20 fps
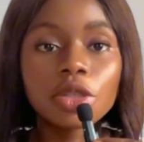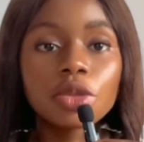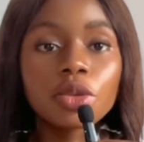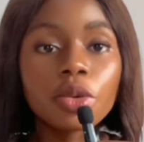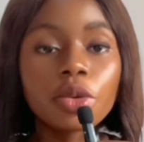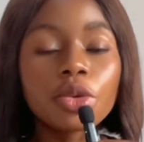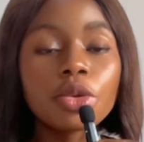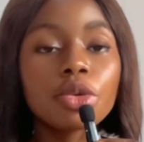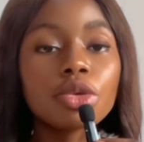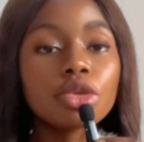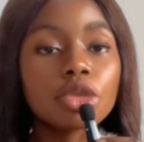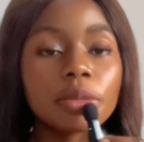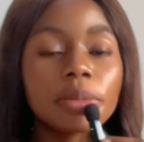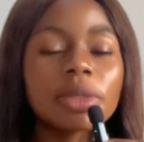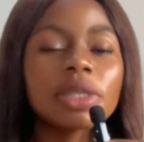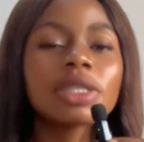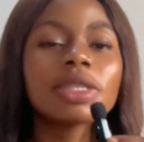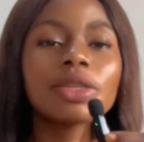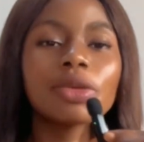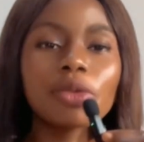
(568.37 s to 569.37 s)
So YouTube
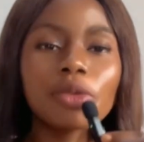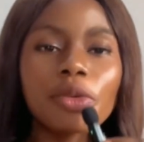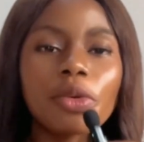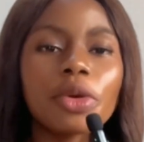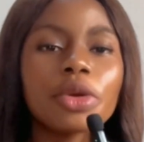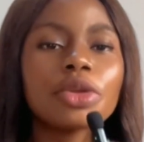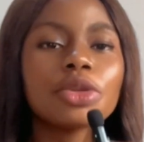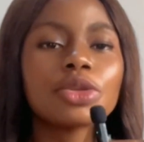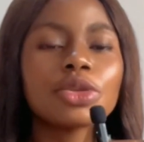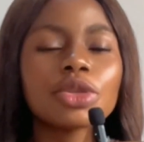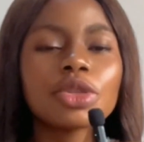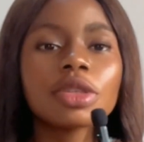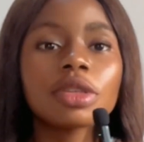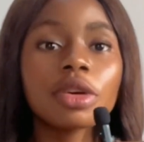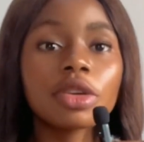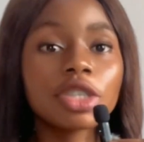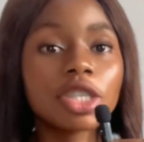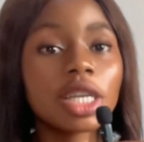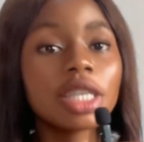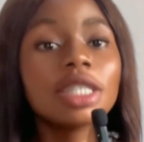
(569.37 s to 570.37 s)
is still going to
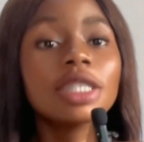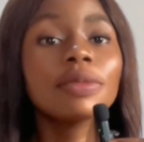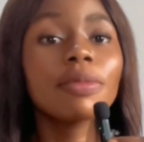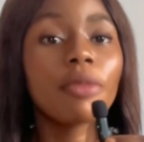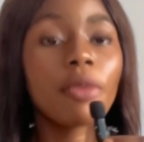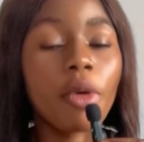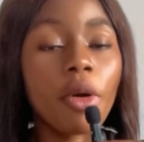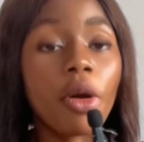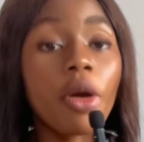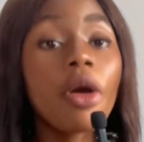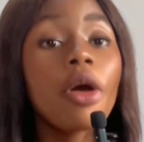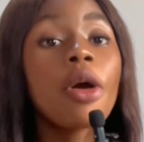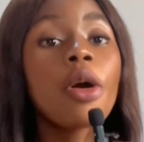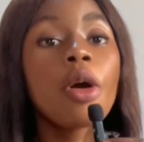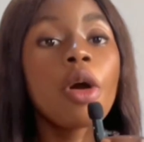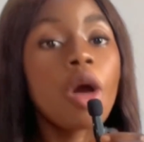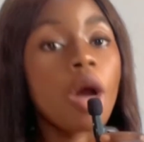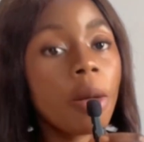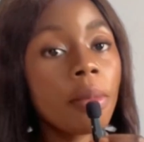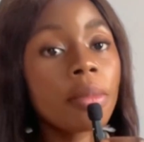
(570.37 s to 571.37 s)
suggest more
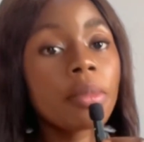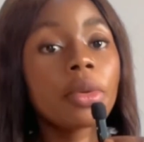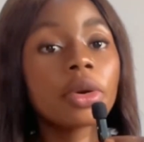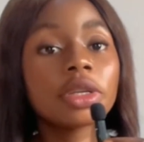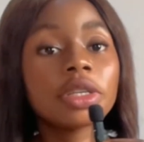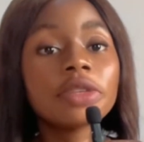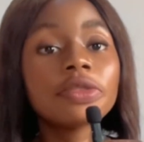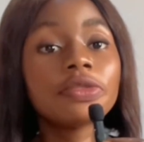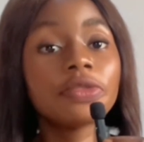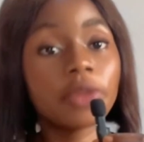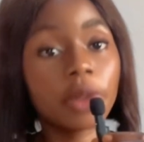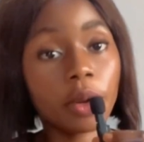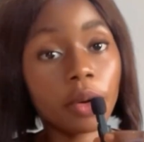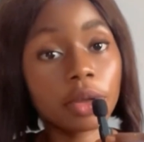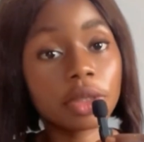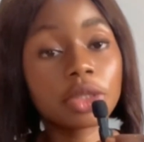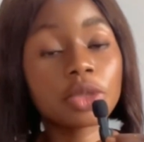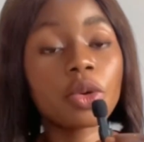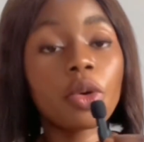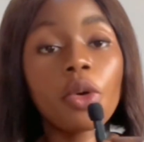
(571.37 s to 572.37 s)
homebody
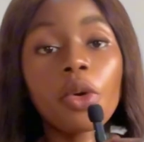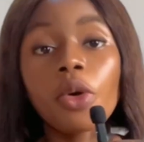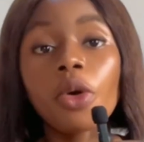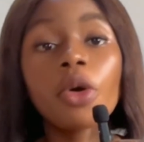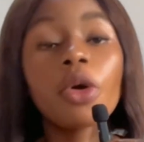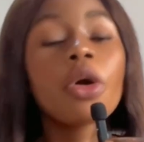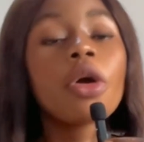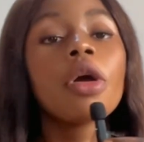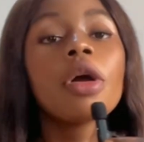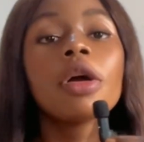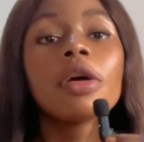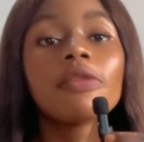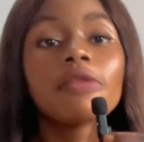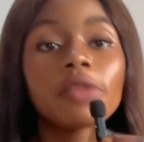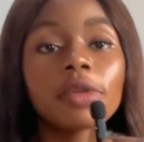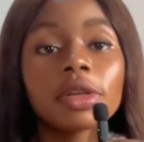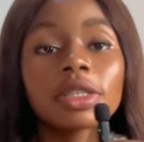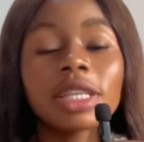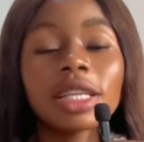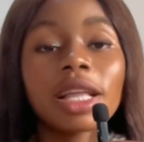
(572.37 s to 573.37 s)
vlogs or
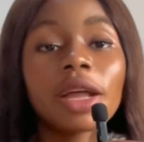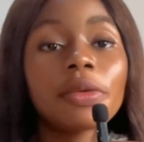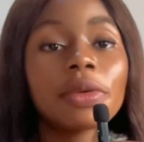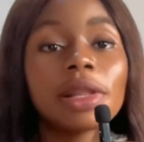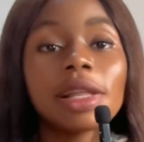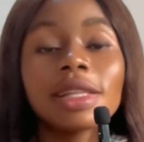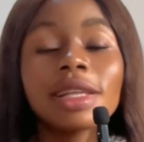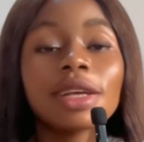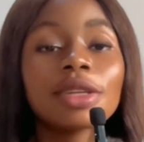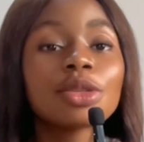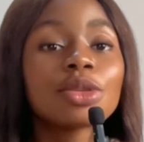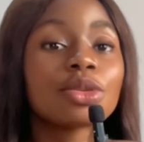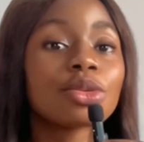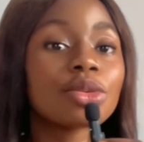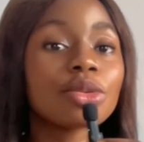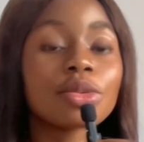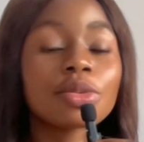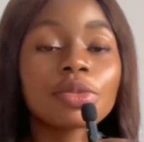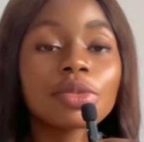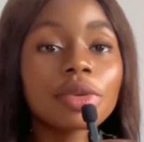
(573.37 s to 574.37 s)
vlogs that are related
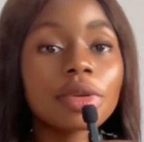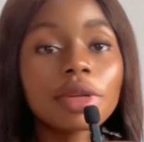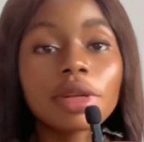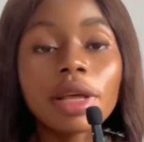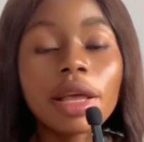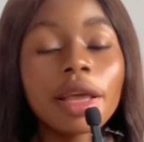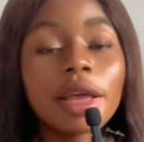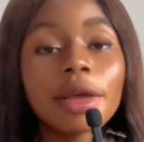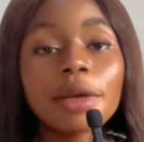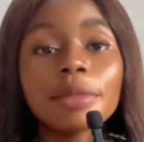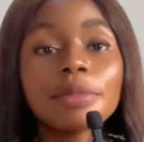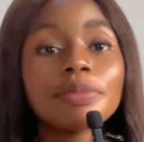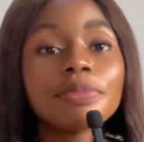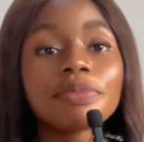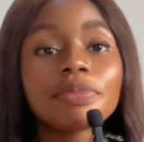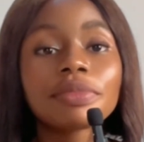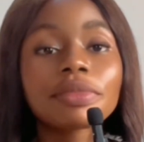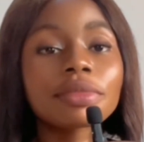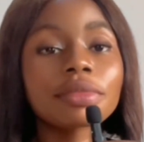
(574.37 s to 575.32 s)
to um,